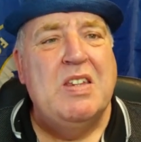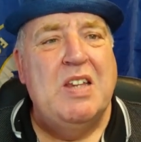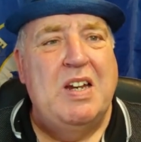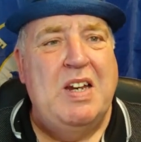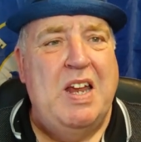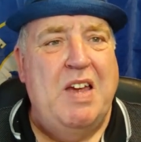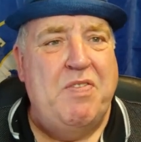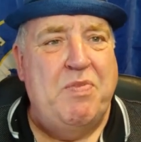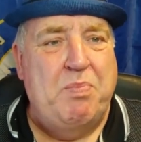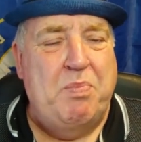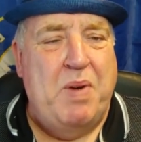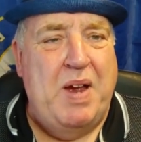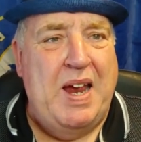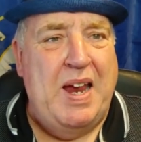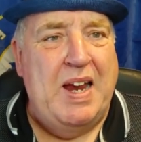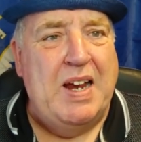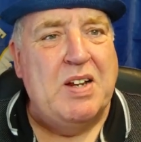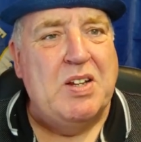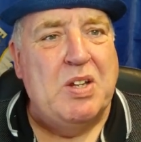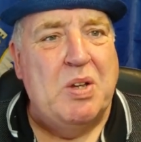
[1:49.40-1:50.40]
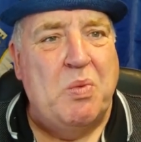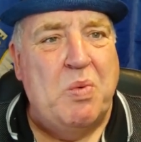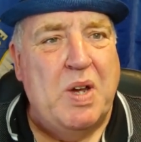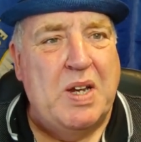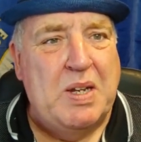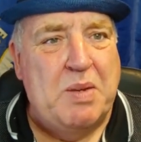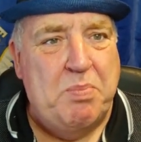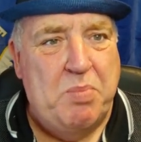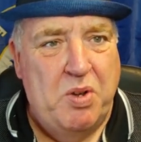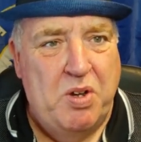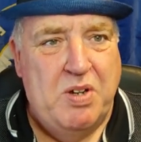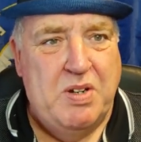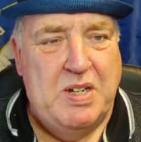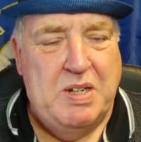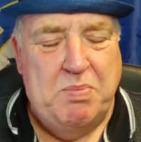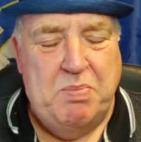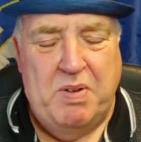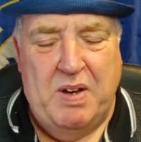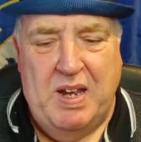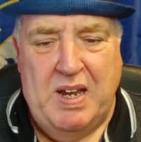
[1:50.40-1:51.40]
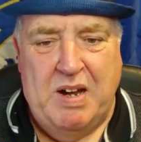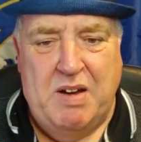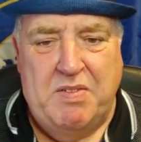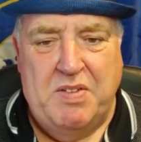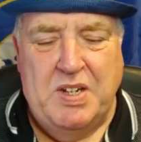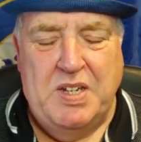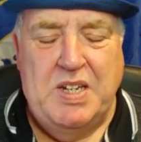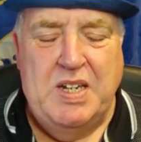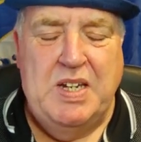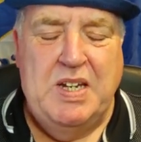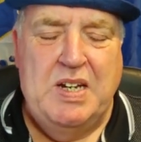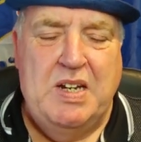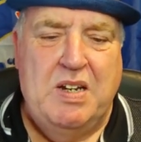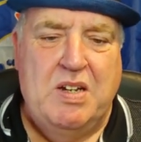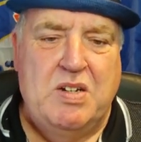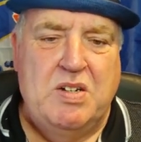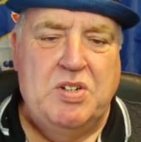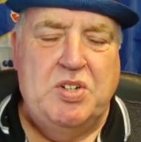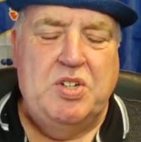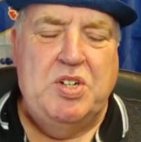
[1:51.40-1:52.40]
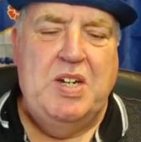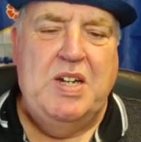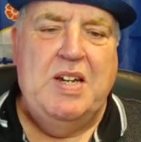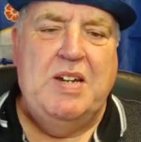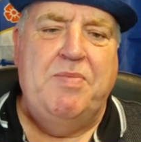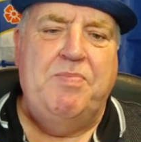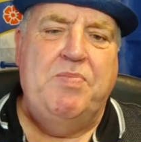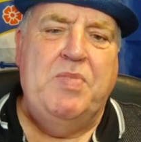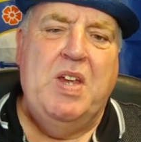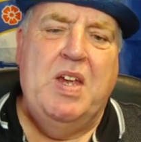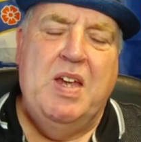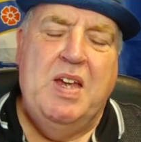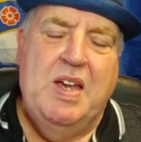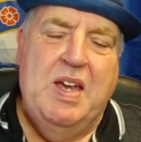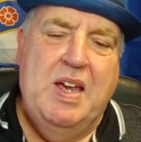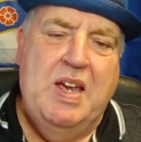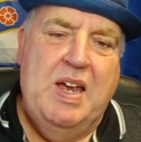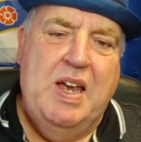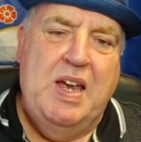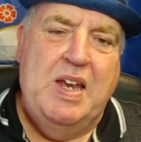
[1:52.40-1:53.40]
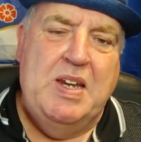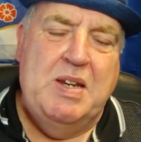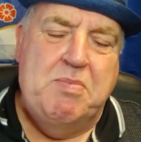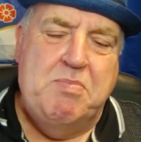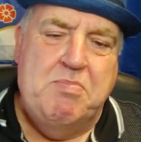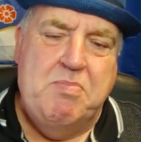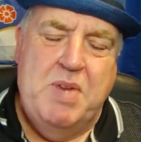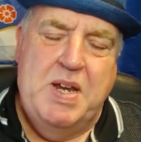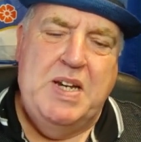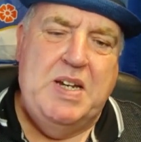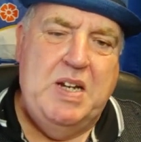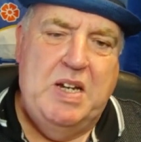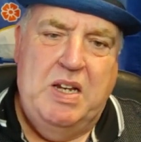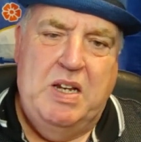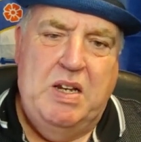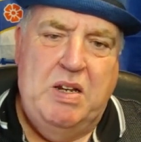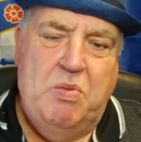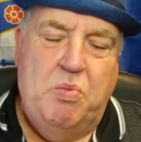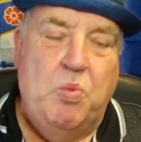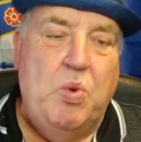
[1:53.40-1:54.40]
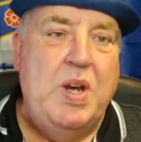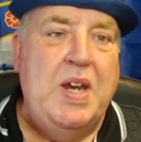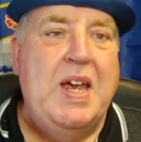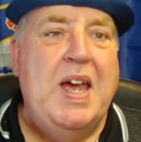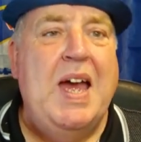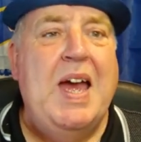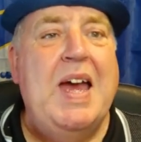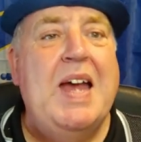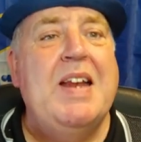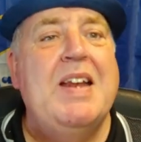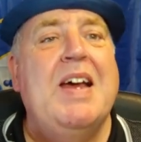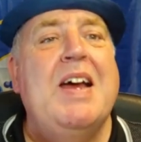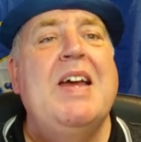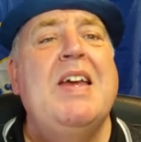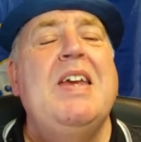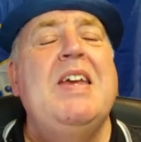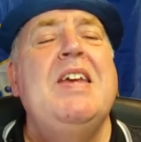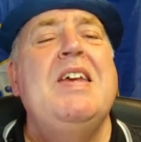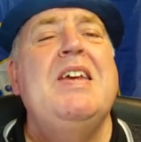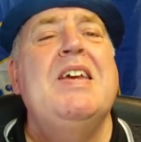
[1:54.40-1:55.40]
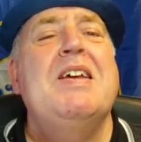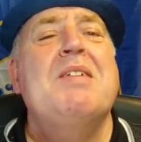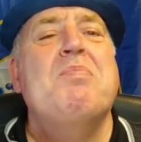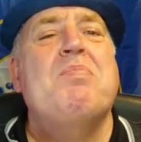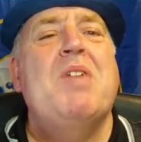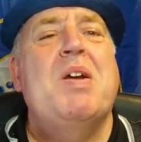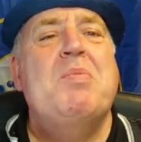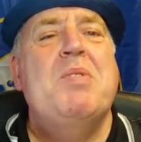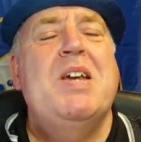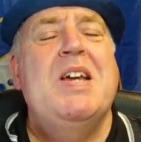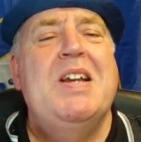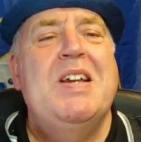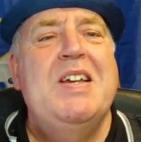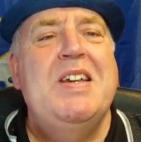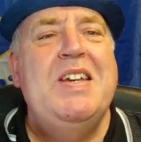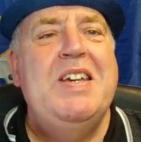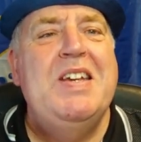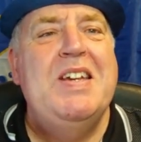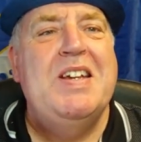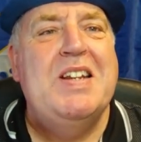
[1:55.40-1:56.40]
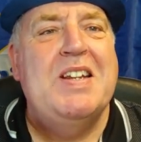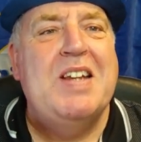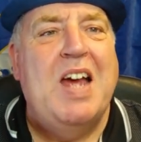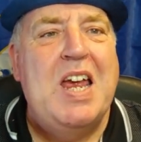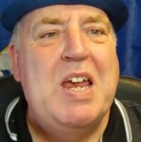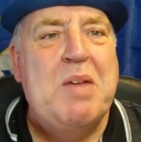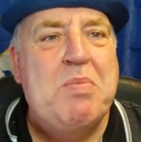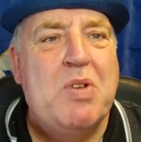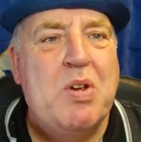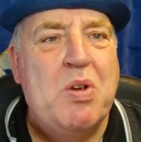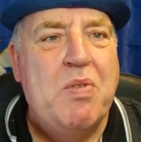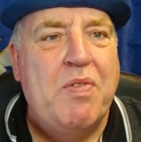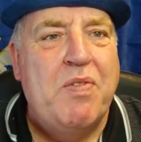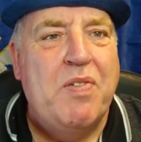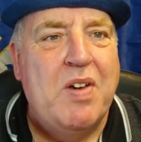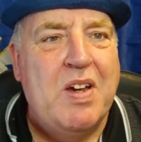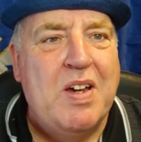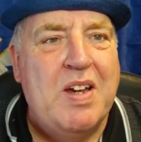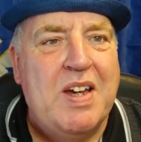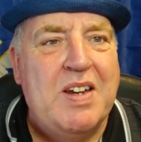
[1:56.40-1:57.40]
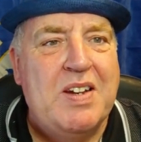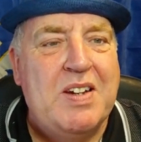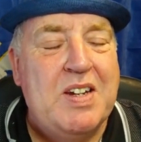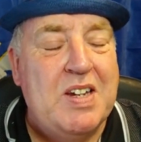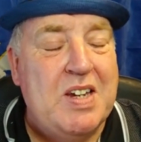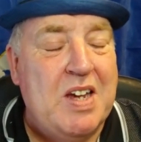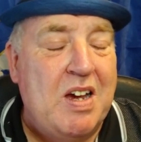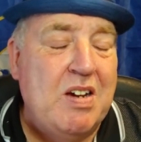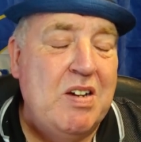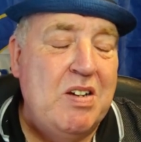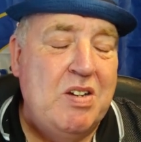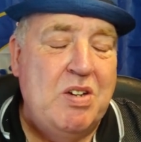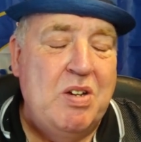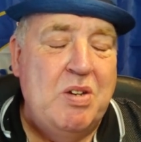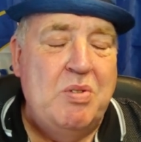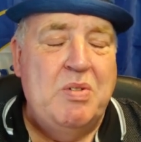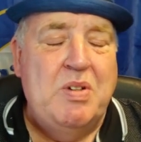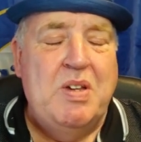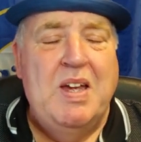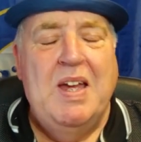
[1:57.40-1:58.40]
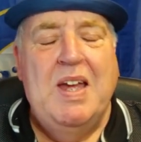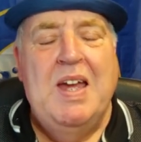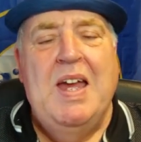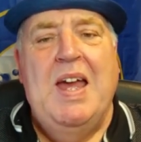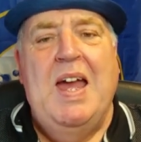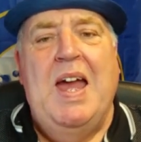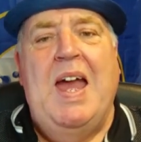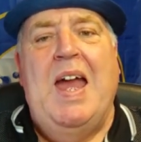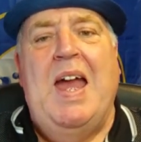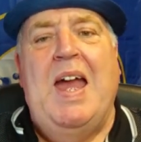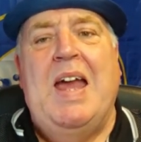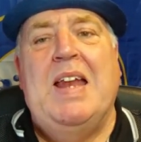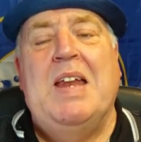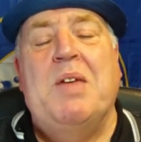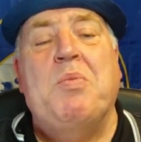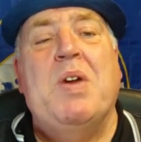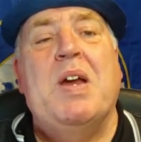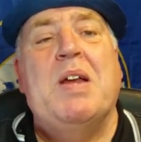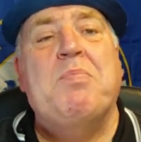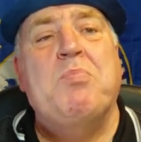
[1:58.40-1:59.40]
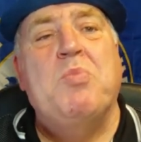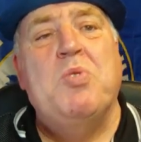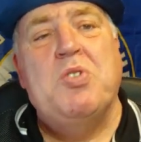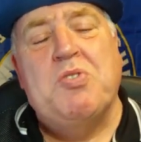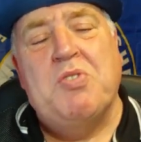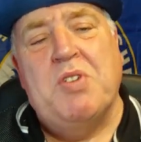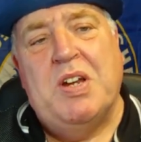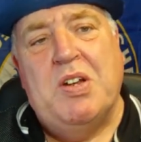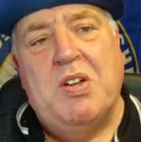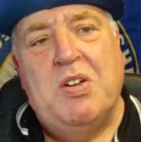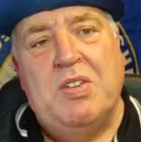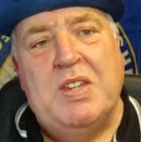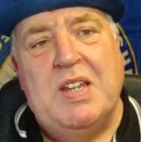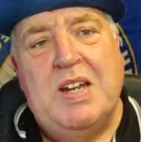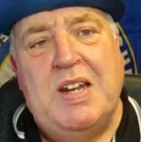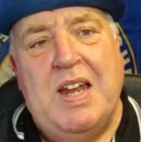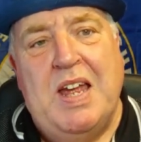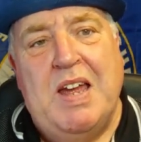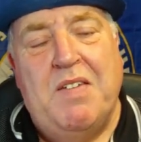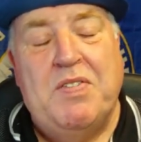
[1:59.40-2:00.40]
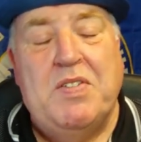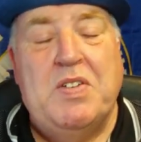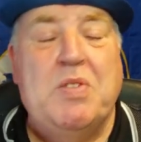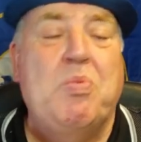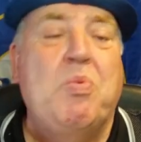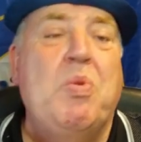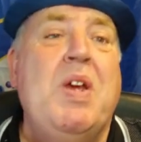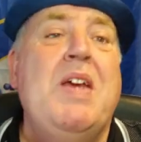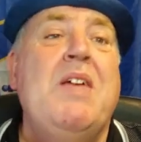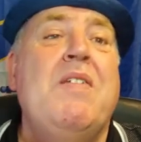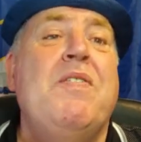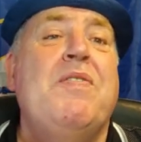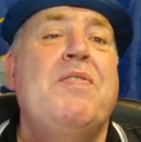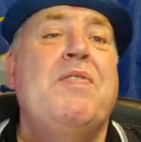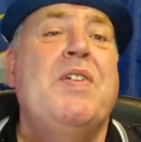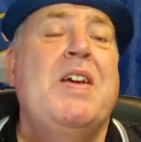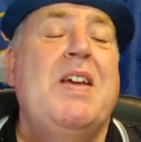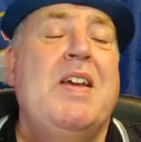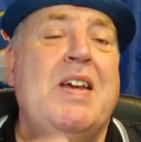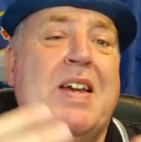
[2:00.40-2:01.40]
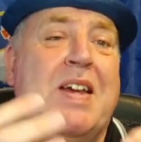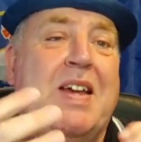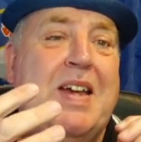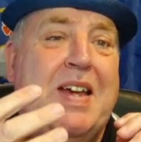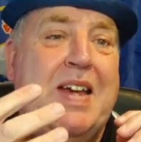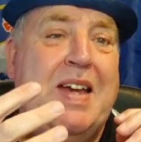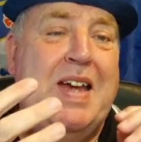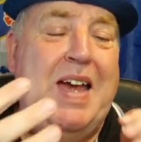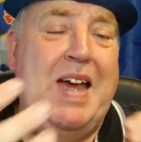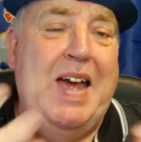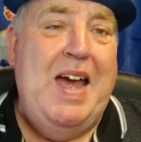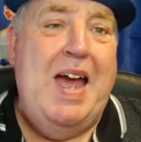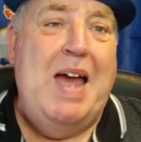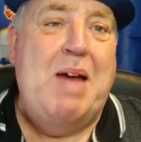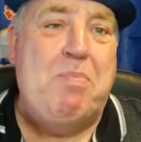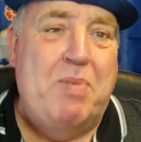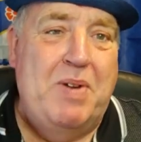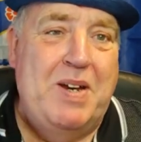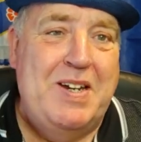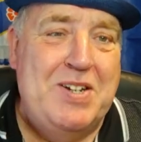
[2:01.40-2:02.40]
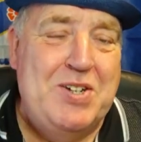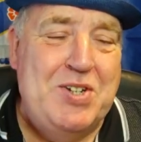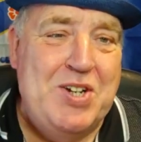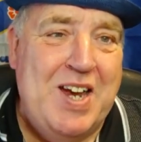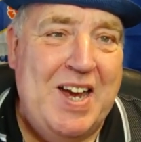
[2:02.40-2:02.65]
The left back that won the Burnley Player of the Year last year. In the middle we had a Premier League debut for Nkunku, and then we had Mudryk on the left with hapless